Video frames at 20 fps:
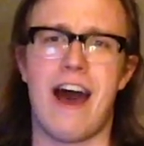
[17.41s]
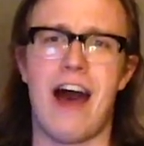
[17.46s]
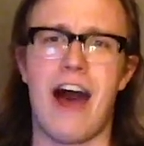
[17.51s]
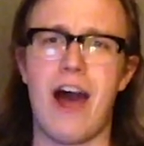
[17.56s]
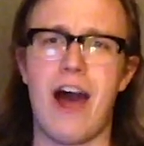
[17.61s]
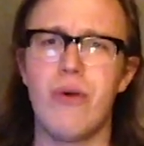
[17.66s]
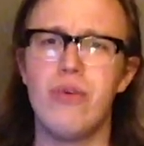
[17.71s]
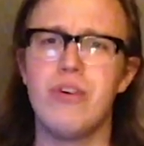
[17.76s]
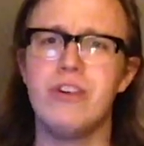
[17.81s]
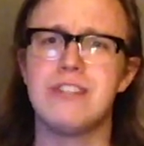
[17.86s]

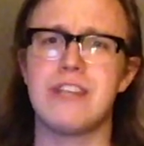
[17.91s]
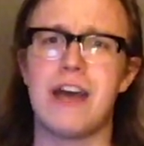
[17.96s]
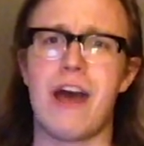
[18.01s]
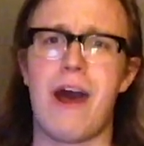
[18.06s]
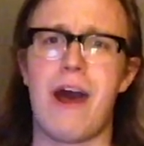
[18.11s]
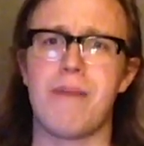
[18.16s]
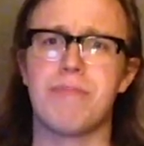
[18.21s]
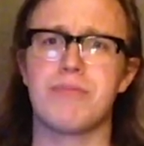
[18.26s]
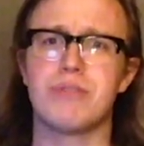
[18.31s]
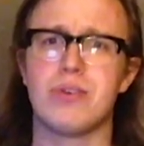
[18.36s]
I was
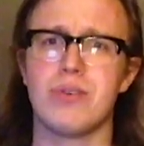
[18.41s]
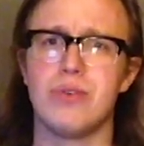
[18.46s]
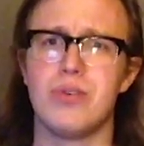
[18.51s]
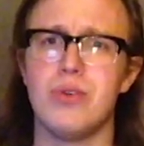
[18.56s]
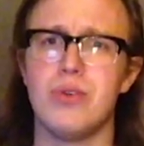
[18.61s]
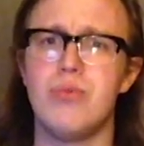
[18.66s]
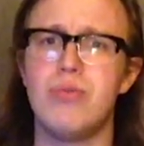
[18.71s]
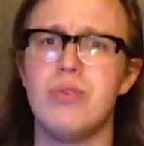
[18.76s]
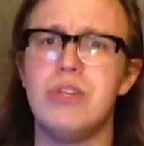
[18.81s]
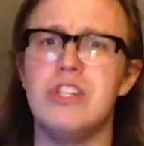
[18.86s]

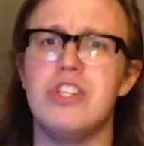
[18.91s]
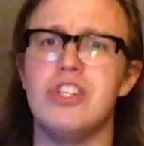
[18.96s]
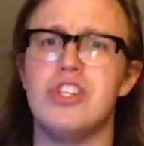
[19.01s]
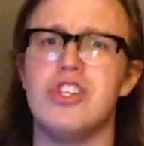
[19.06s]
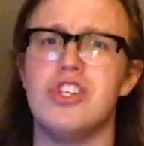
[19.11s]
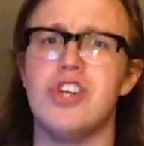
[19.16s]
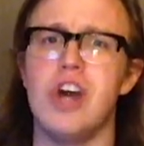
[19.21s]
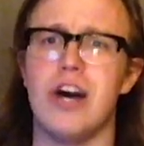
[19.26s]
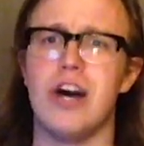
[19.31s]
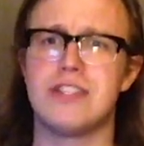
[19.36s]
absolutely
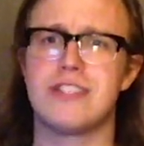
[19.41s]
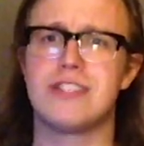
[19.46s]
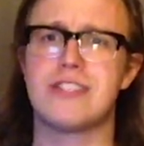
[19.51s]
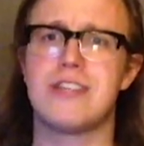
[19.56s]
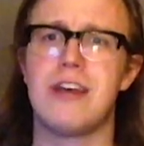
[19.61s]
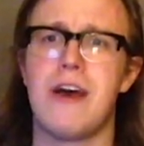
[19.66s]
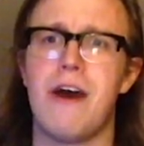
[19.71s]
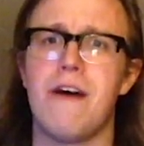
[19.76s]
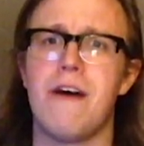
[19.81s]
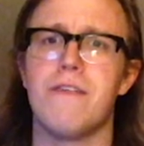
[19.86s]

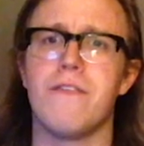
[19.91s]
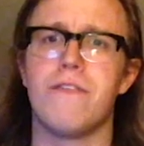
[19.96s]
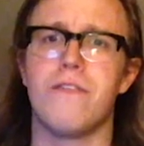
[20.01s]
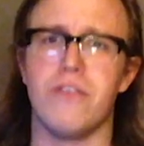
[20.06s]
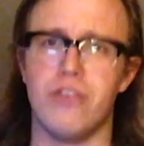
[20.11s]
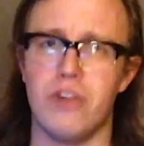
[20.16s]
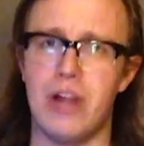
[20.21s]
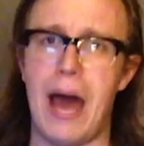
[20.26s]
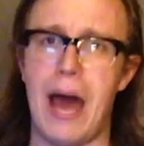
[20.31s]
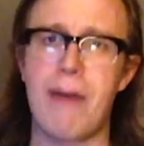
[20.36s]
just
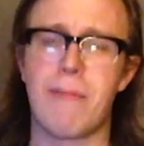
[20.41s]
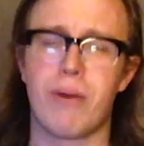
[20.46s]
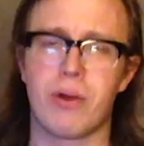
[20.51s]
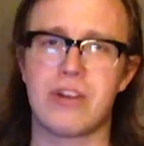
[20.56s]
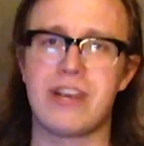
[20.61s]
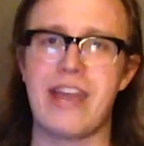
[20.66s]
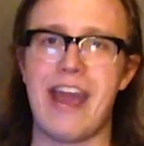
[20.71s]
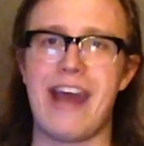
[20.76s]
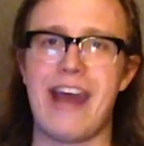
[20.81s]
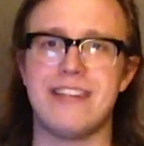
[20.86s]

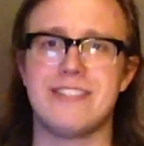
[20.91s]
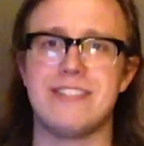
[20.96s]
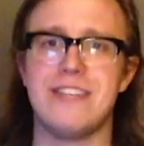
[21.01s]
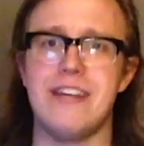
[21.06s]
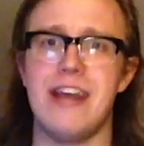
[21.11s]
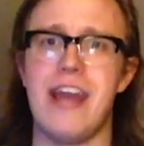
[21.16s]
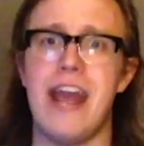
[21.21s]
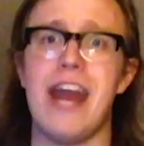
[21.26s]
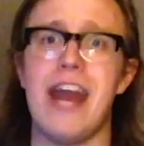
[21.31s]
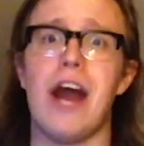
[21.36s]

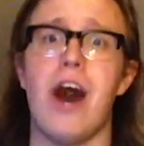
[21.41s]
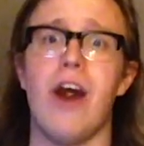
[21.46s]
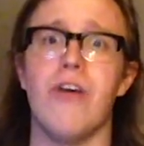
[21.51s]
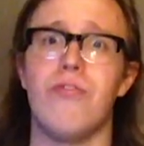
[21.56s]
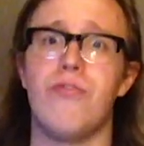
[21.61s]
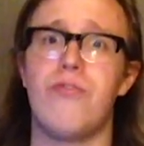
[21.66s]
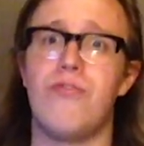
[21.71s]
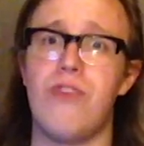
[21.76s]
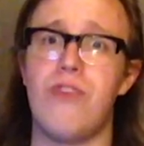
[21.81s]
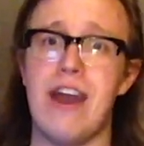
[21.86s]
flabbergasted and
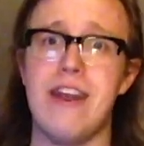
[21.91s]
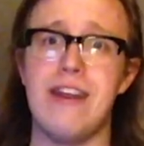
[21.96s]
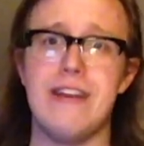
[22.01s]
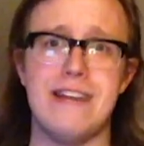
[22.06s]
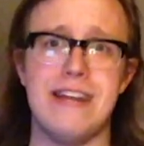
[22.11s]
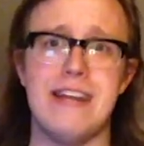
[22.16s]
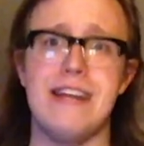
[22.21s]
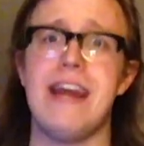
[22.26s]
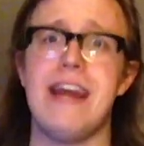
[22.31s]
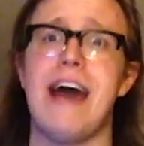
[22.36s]

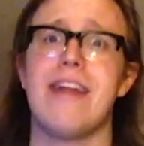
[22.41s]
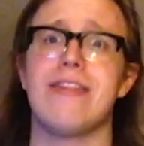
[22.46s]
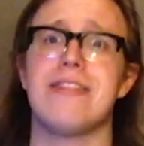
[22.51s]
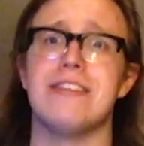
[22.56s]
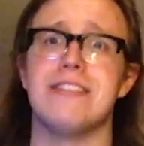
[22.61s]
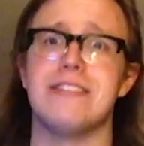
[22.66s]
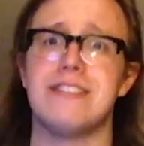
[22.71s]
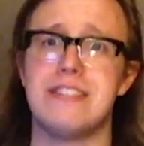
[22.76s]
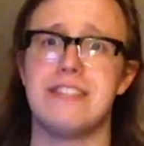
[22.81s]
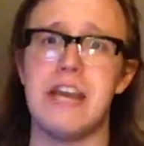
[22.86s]
offended at
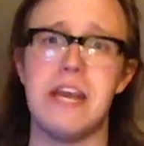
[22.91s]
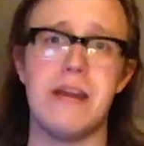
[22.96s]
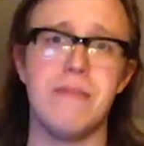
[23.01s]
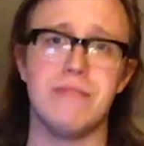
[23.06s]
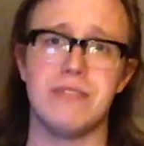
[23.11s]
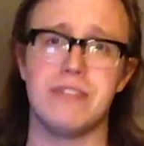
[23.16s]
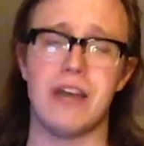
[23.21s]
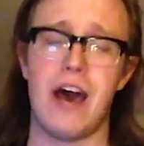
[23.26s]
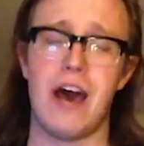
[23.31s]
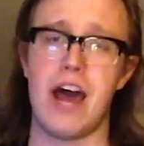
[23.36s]
the
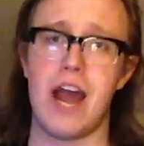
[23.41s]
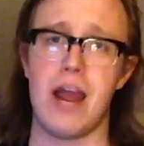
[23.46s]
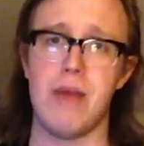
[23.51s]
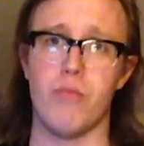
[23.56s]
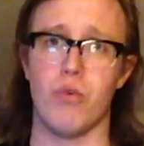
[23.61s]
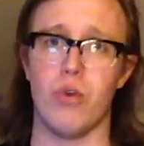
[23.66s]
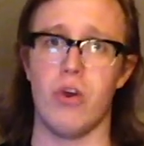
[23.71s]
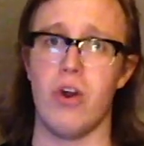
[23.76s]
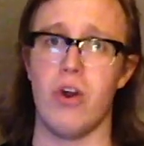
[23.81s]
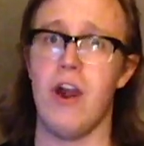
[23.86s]
same time,
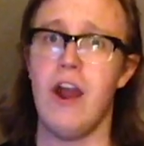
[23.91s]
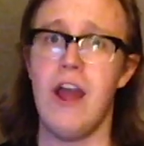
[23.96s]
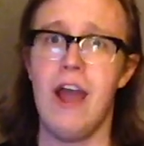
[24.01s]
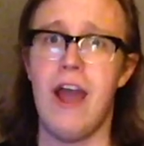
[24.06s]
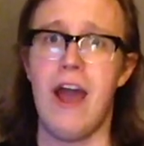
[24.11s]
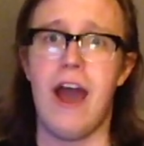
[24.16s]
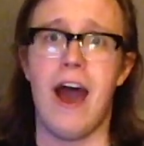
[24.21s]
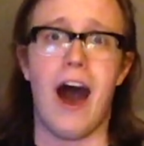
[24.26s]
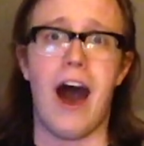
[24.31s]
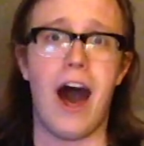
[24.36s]
where
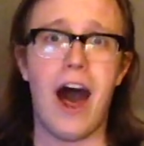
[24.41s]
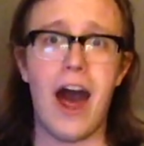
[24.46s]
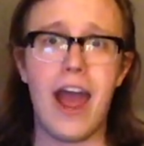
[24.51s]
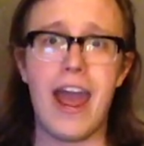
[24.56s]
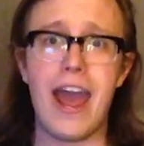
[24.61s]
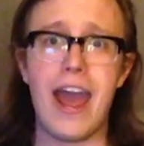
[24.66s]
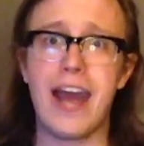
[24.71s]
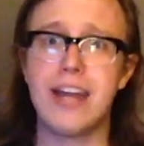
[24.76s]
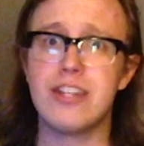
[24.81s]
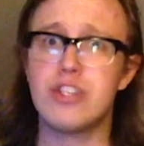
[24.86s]
I
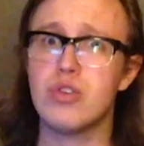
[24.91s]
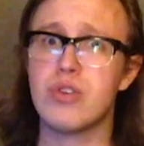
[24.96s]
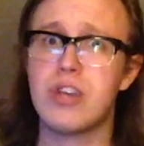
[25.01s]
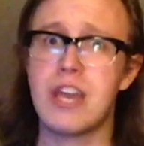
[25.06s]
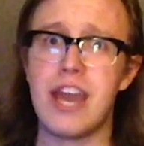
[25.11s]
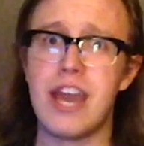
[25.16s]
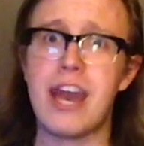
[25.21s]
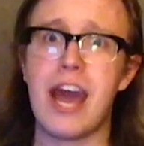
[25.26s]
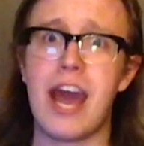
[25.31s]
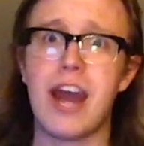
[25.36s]
had to
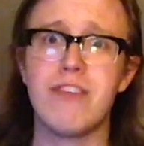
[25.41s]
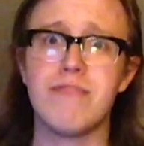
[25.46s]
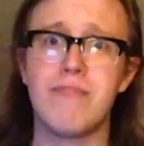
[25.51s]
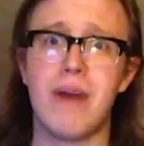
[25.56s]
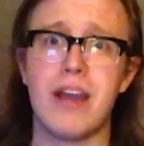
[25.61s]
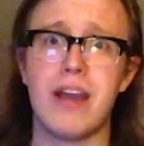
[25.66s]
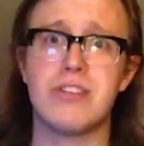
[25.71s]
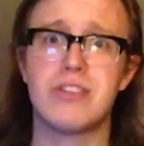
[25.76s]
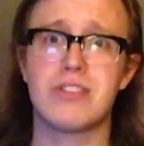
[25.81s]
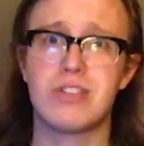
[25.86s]
get out of
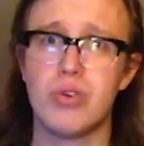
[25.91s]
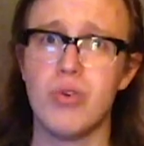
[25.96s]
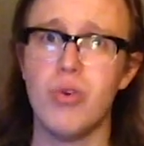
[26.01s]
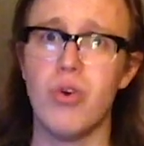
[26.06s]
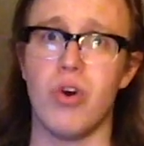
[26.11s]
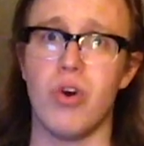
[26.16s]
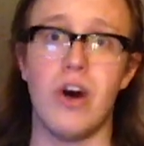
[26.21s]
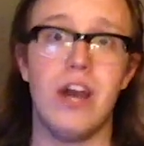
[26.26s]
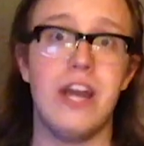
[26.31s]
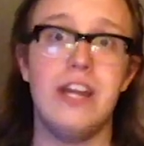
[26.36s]
my
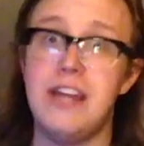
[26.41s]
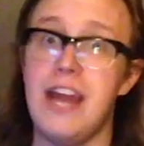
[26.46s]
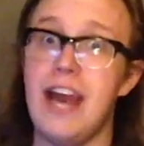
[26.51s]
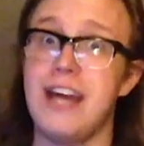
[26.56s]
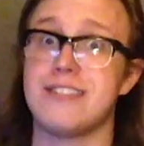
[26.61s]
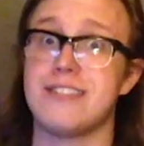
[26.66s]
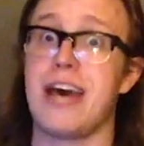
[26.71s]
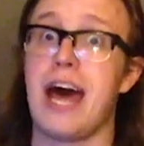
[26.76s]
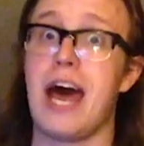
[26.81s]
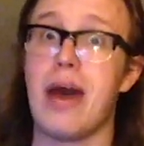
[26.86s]
school, and
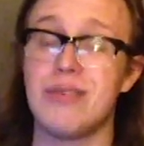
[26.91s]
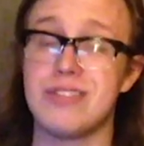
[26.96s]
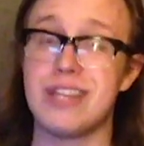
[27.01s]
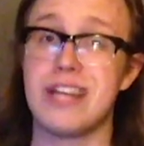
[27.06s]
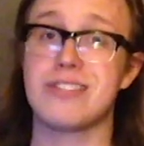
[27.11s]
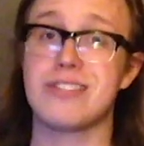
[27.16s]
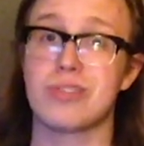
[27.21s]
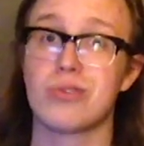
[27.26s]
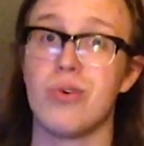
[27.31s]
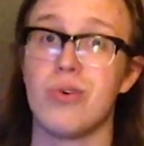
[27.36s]
yes, I was
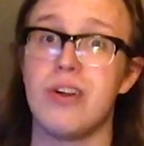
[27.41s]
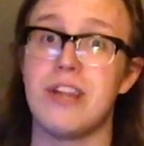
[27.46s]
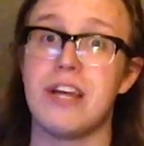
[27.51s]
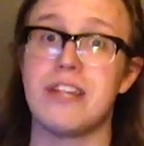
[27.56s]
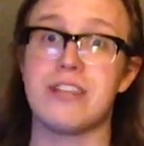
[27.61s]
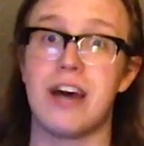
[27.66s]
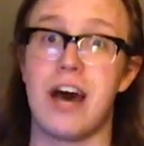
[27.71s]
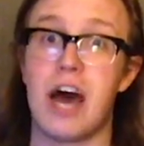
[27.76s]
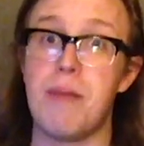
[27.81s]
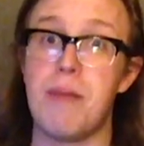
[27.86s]
at school at that
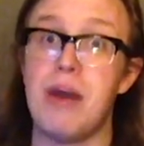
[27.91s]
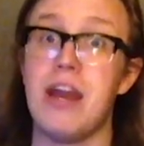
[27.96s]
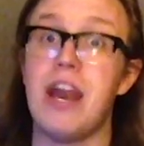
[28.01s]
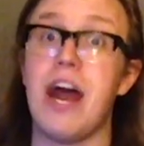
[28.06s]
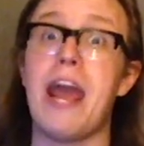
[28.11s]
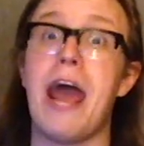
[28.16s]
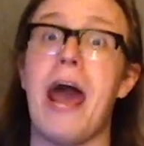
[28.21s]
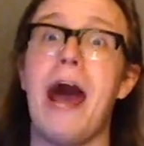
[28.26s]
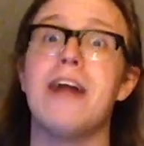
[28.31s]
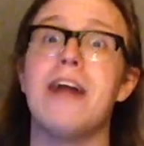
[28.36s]
time, and
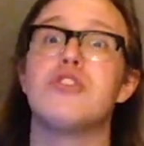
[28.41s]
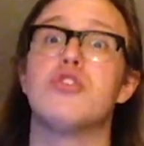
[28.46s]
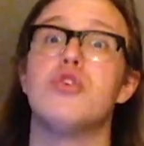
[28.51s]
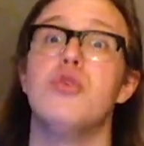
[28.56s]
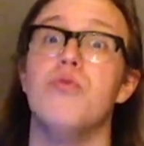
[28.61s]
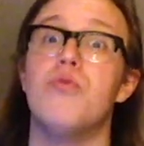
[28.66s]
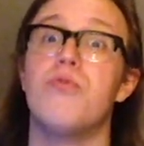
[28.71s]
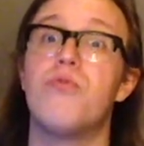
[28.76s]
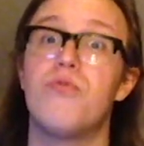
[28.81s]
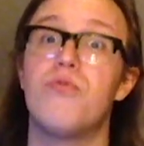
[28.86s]
I had
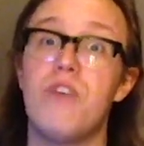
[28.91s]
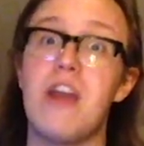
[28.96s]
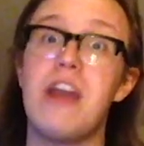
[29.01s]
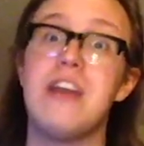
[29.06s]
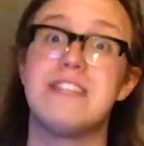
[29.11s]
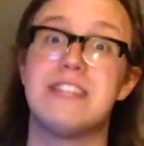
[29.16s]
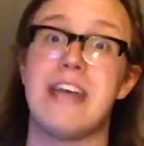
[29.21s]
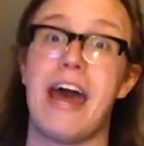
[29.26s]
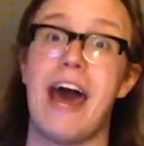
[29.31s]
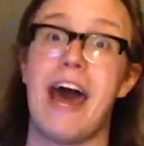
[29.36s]
to
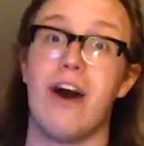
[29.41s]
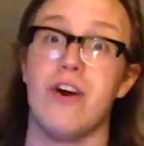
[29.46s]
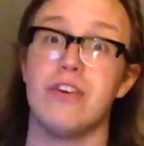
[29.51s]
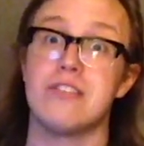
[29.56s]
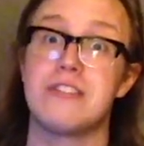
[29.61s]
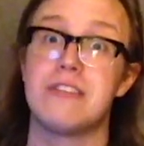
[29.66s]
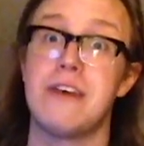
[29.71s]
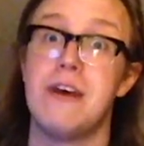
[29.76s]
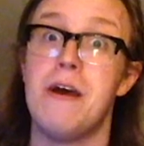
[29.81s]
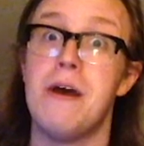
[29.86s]
face
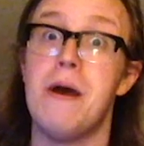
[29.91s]
house